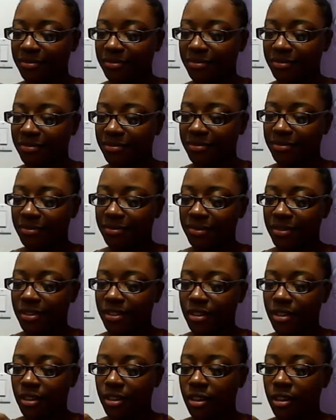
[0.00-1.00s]
bigger,
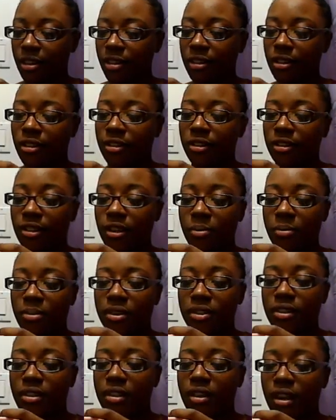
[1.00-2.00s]
and look, the cup is
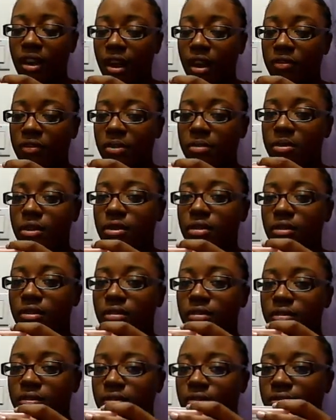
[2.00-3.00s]
half empty.
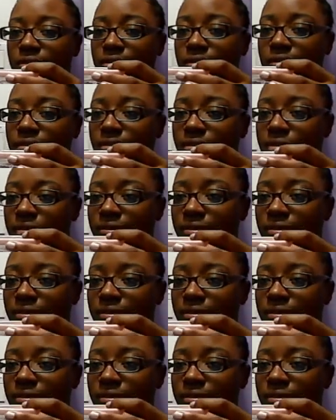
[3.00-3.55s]
And